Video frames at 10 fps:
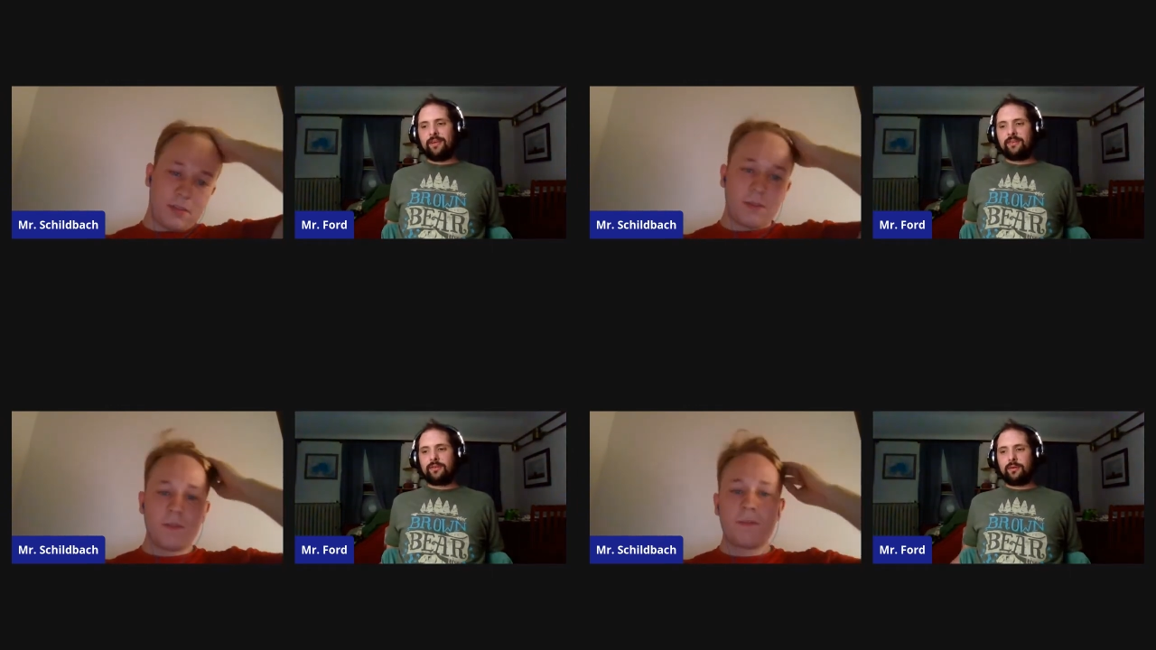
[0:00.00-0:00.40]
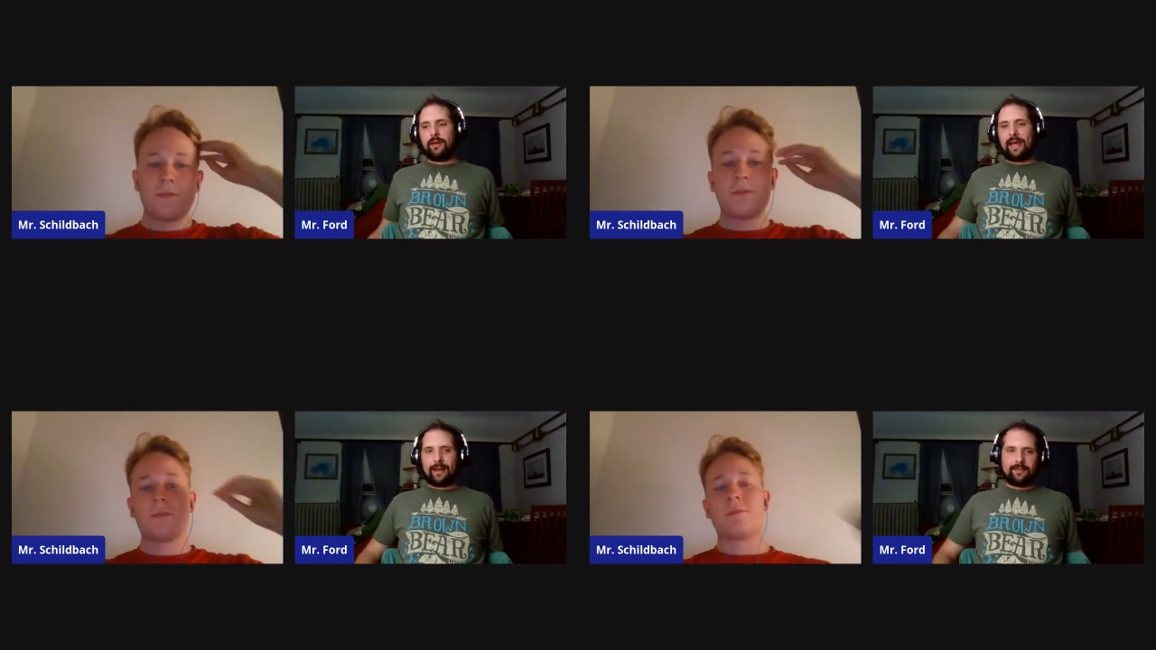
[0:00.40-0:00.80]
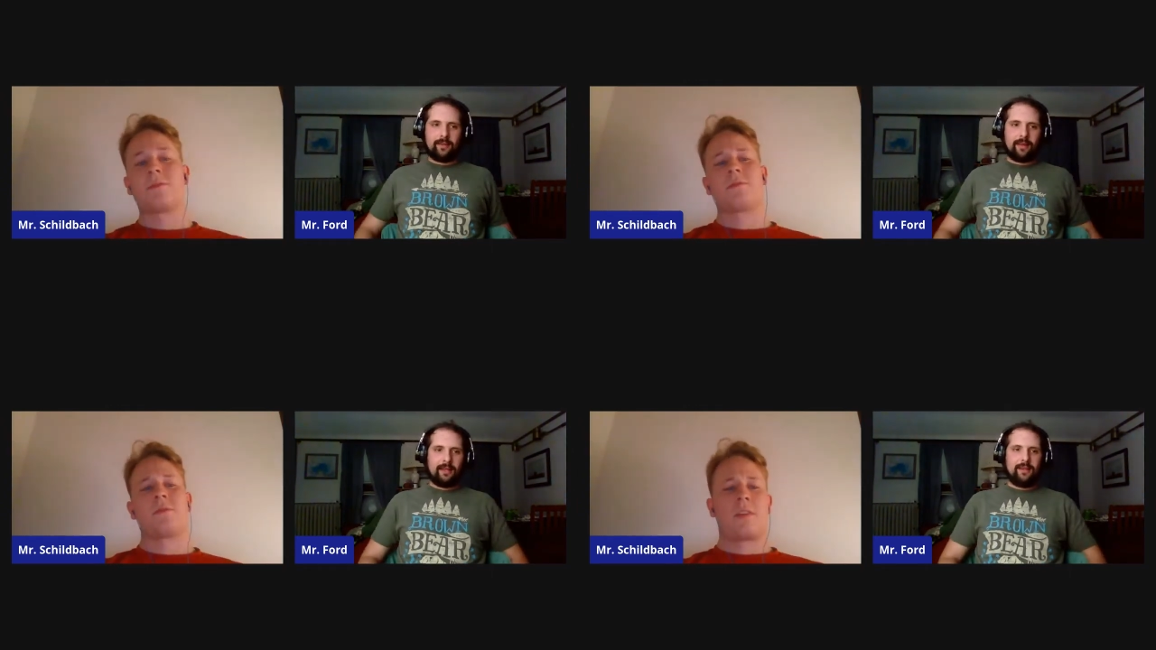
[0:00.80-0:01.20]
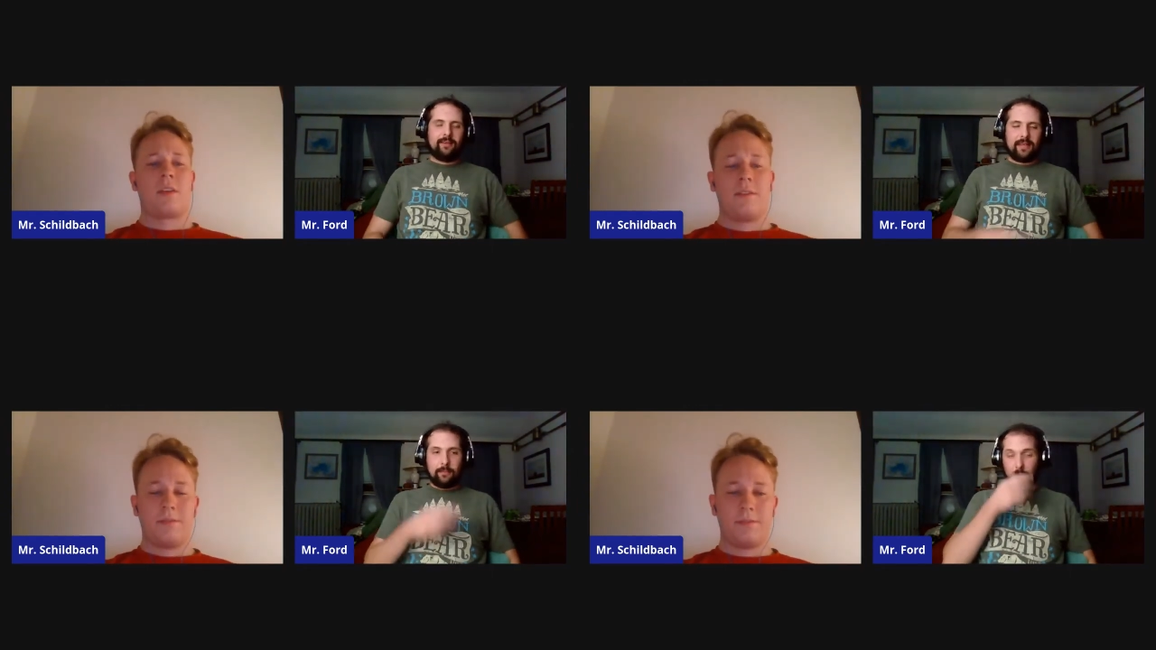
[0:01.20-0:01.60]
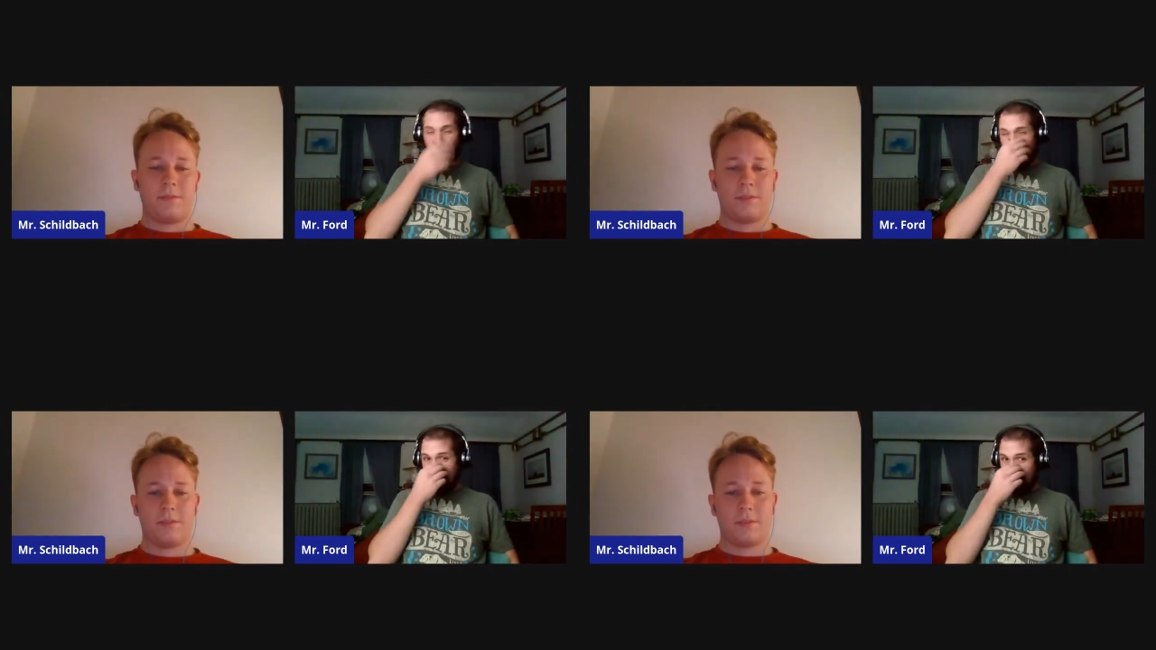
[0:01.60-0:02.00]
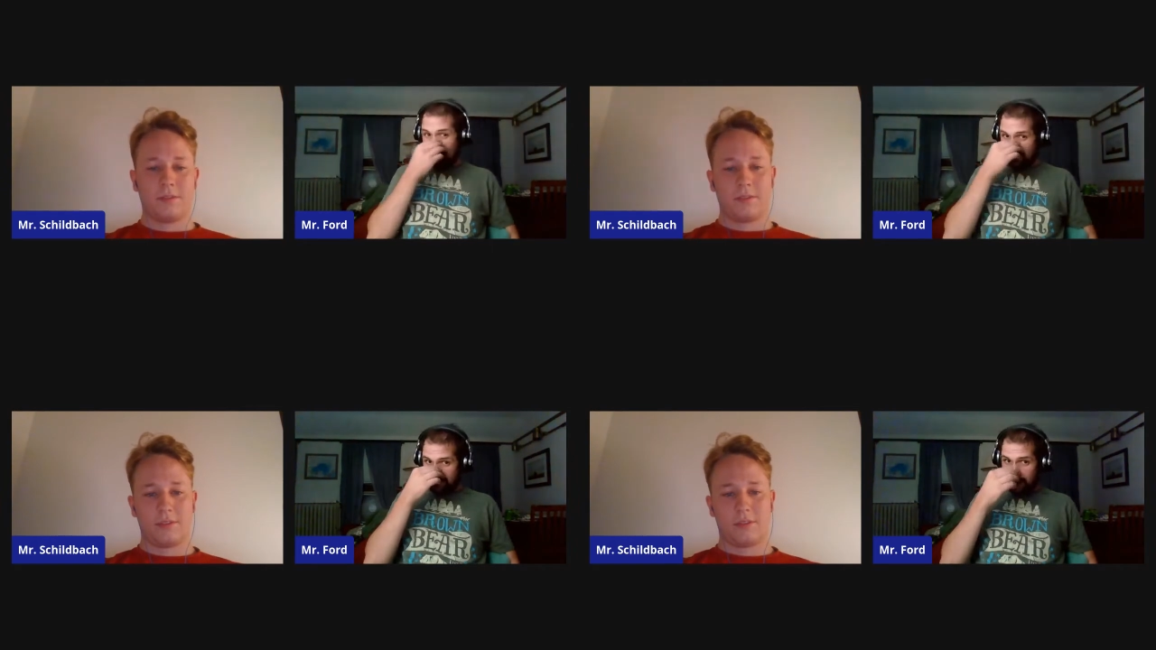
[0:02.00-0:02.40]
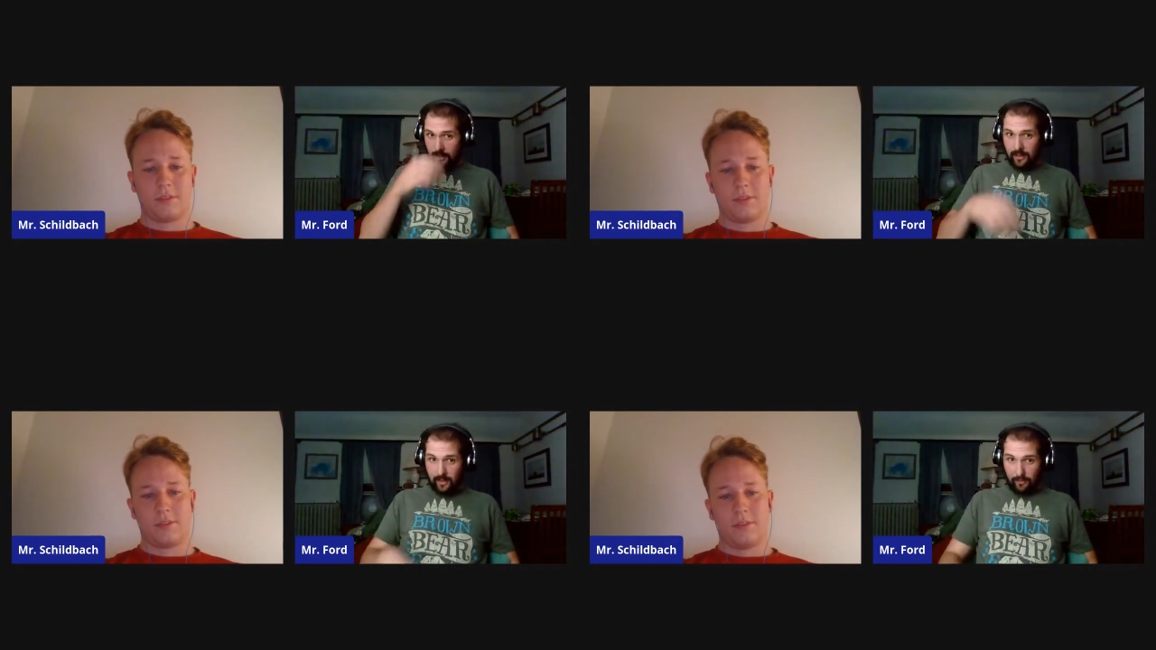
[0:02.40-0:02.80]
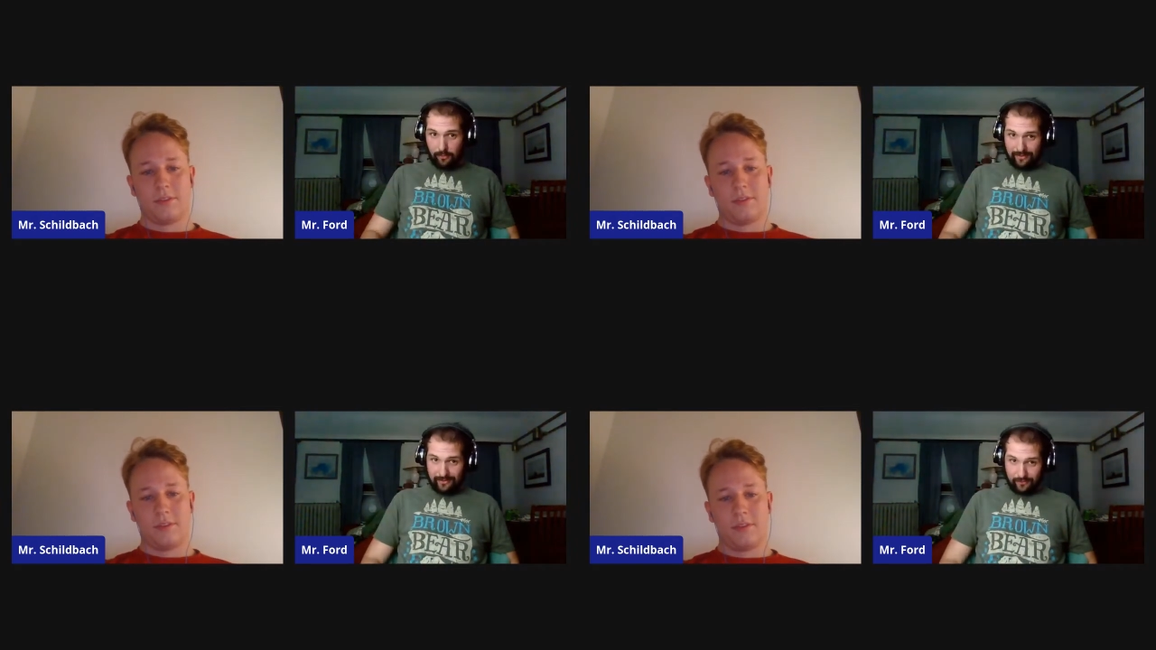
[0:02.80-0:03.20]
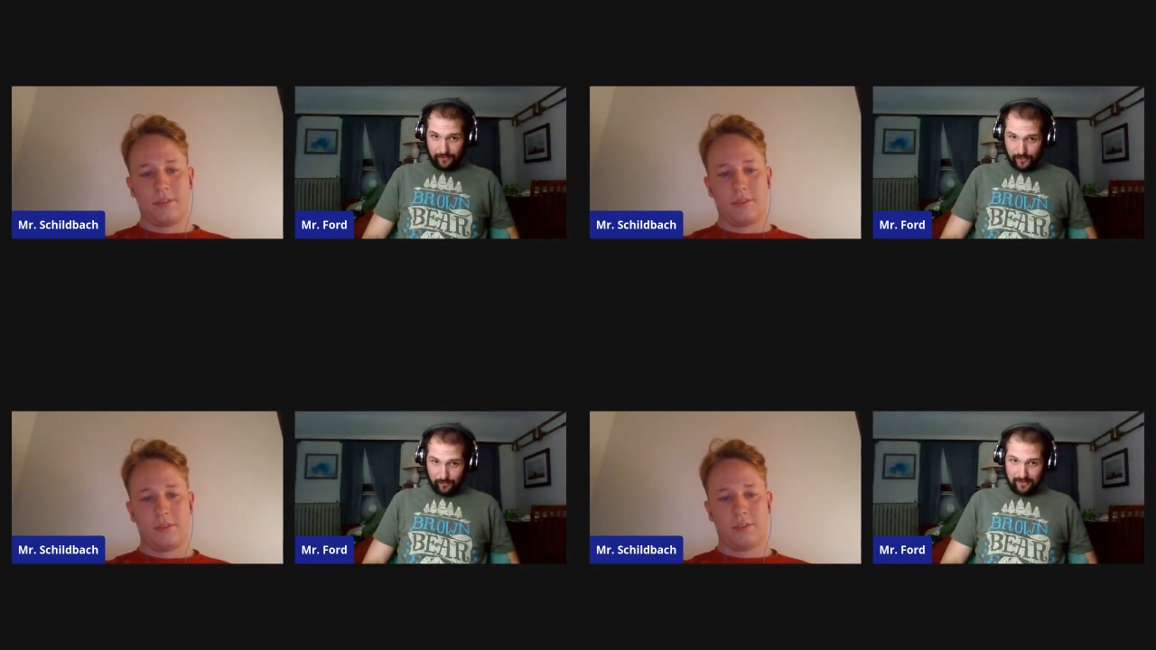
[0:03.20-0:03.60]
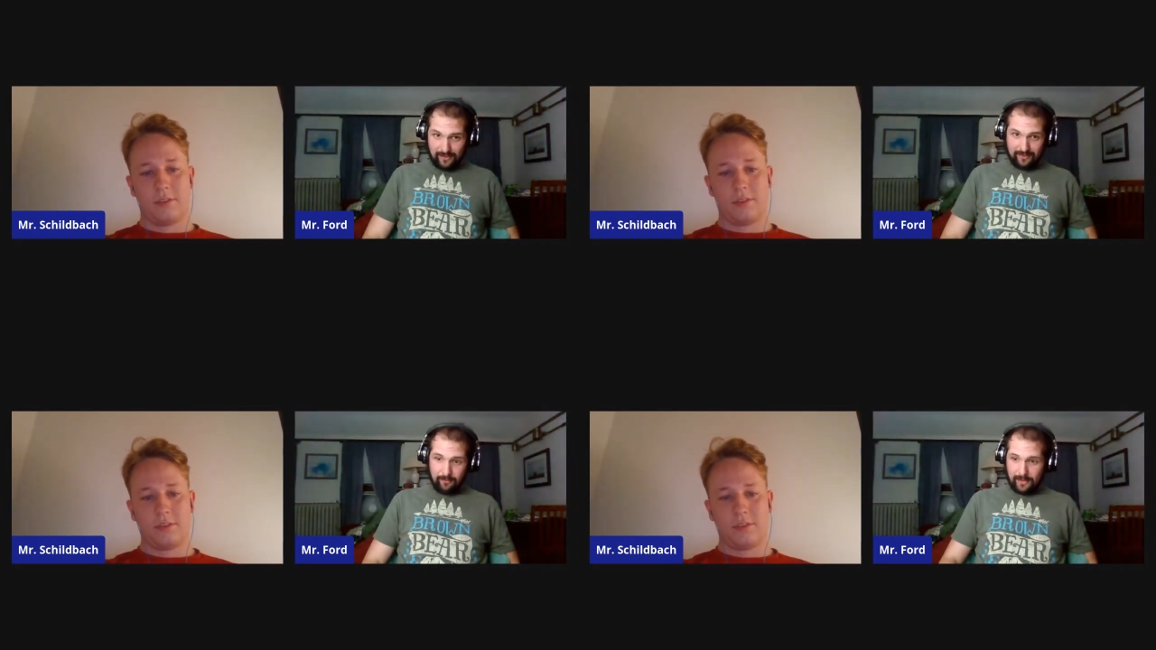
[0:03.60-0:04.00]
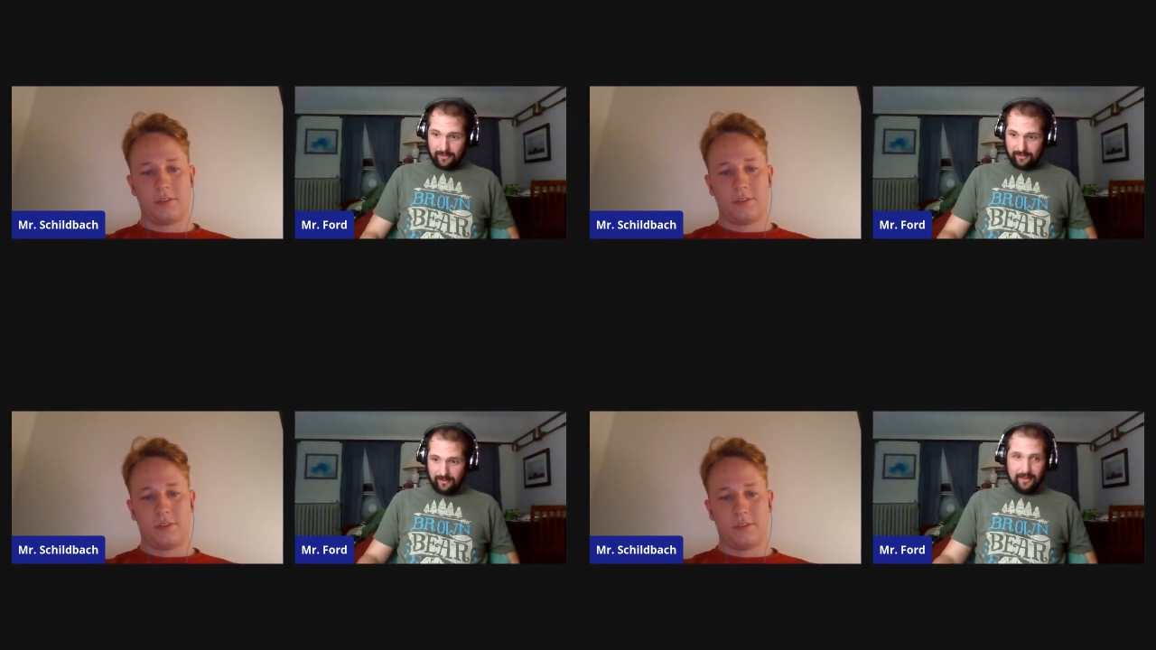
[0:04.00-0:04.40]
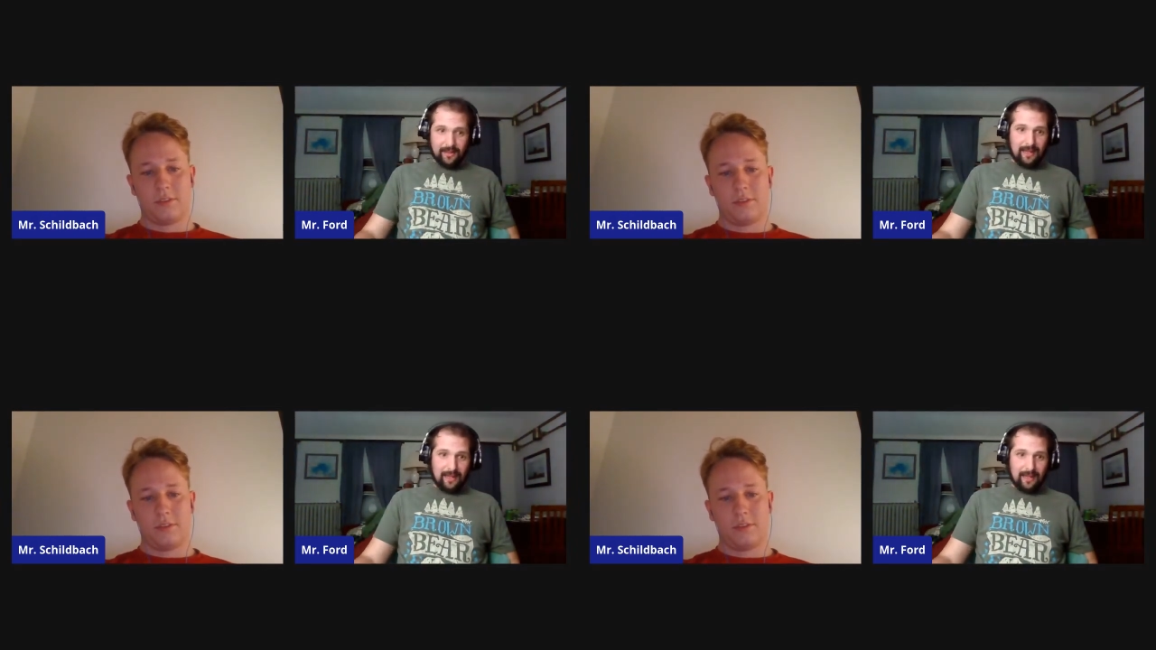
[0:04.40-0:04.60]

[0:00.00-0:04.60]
Speaker 1: physical acting that he is able to accomplish um, throughout this film is amazing.